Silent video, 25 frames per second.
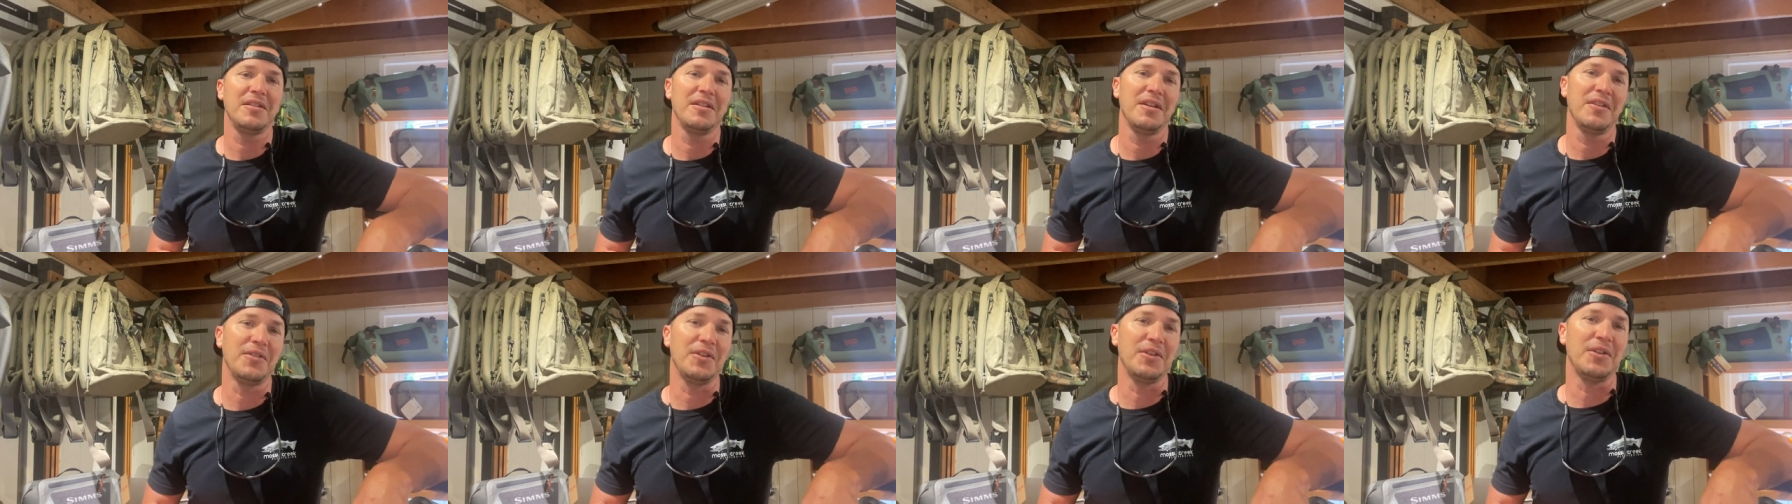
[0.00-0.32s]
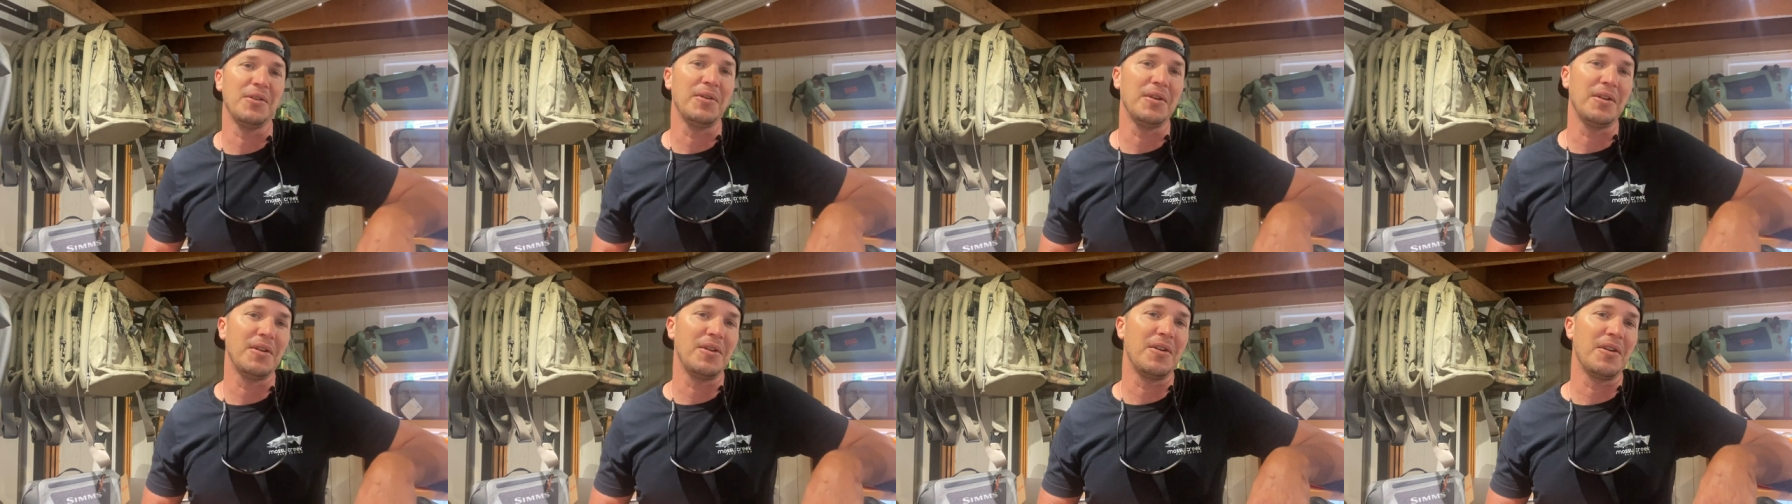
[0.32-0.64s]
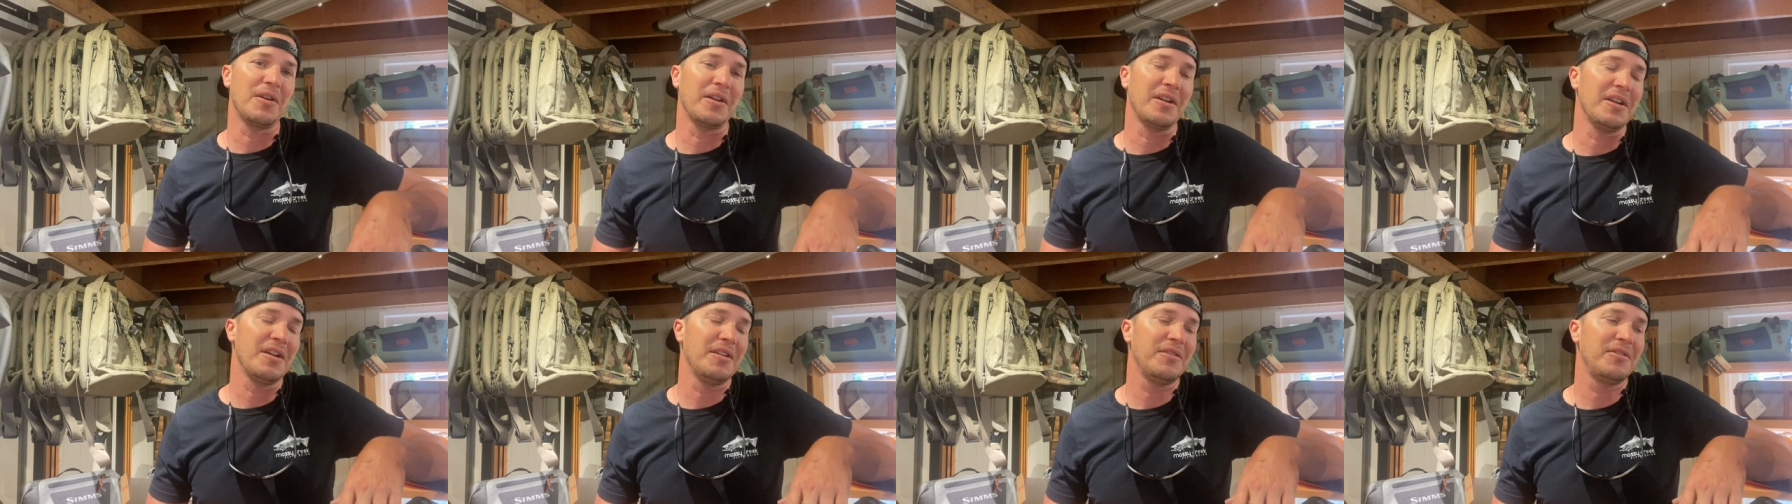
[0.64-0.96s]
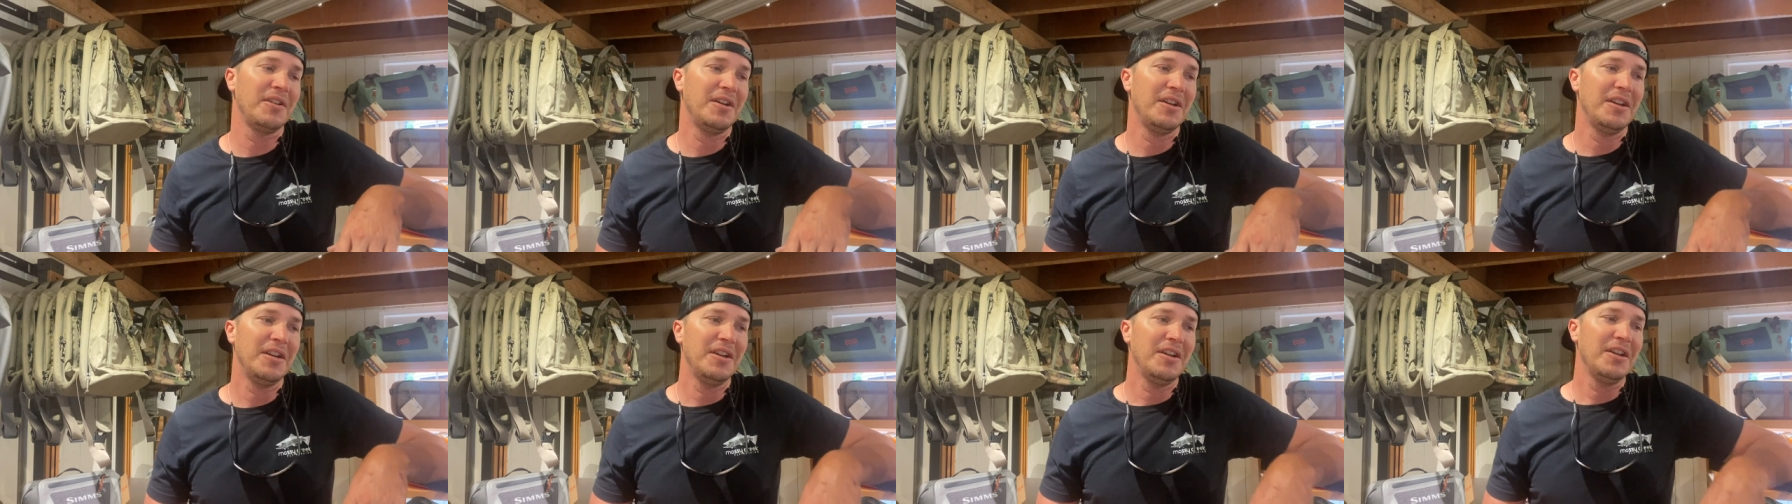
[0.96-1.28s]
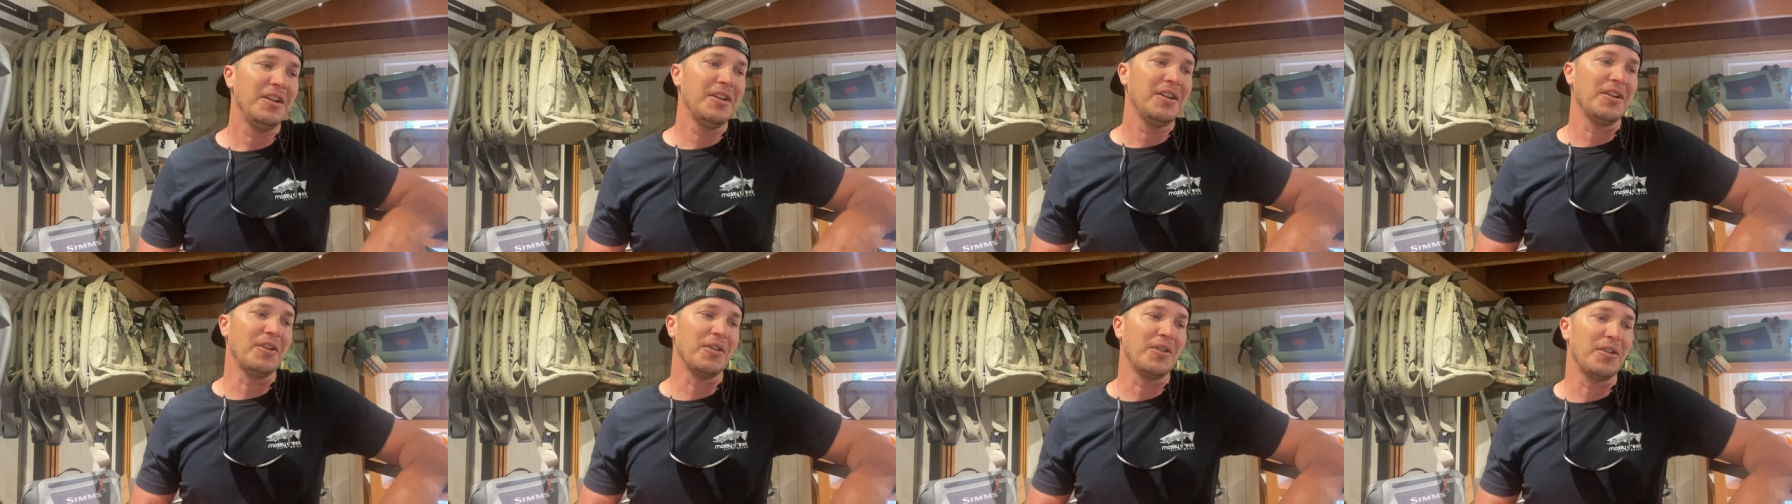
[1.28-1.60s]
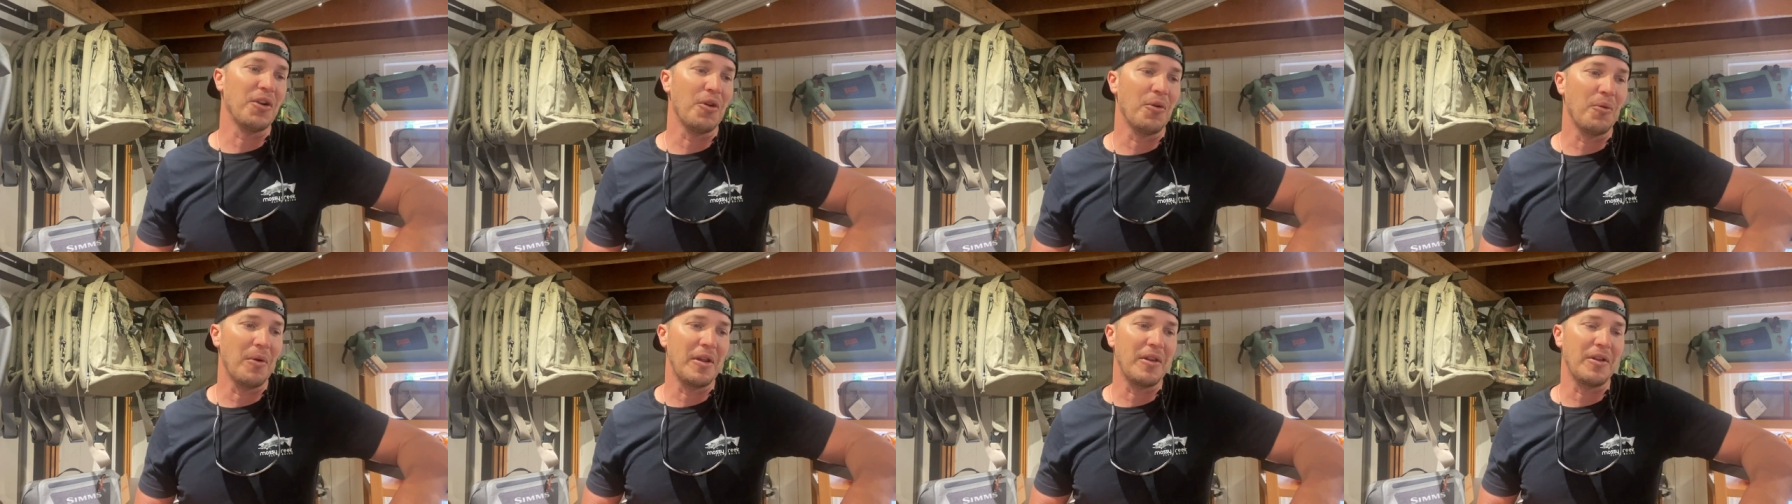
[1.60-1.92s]
If you do it long enough, you'll
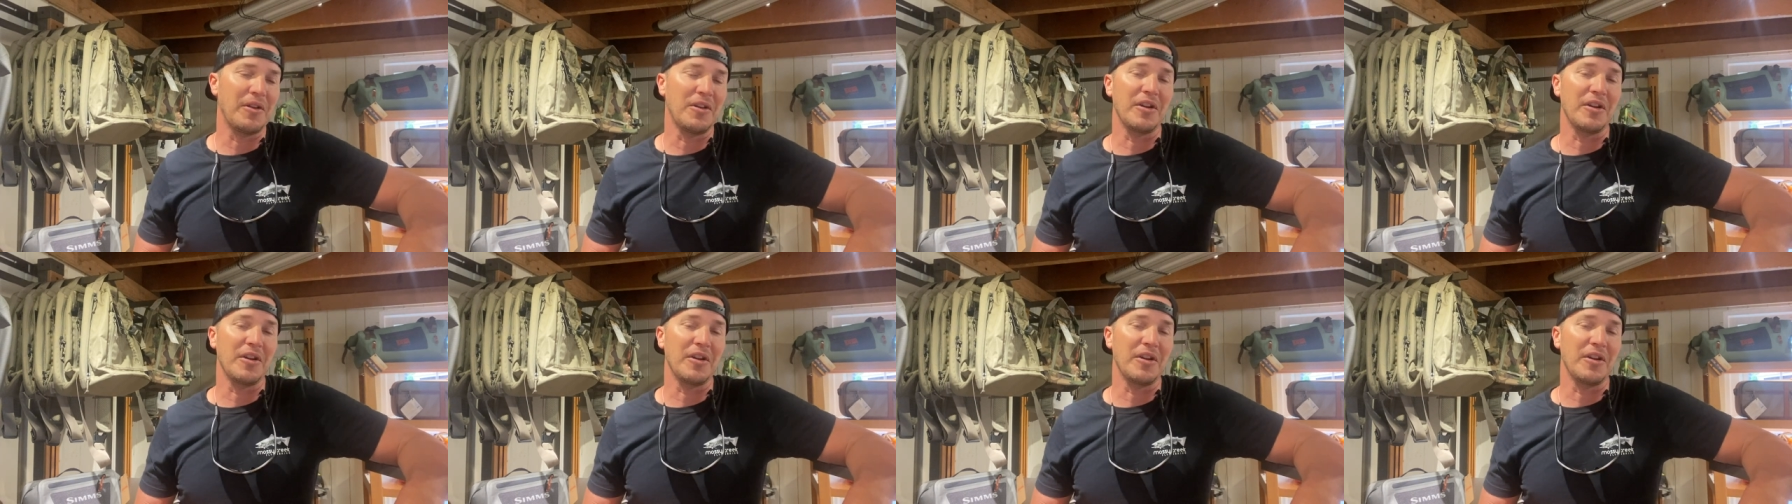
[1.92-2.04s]
know whether